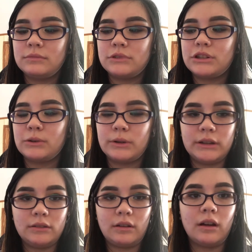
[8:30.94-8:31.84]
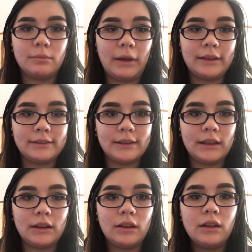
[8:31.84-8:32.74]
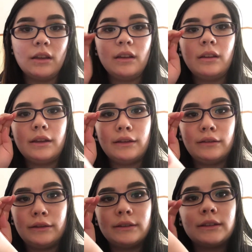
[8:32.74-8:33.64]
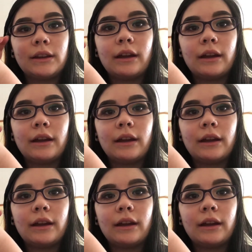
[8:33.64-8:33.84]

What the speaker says: to it on my skin, at least.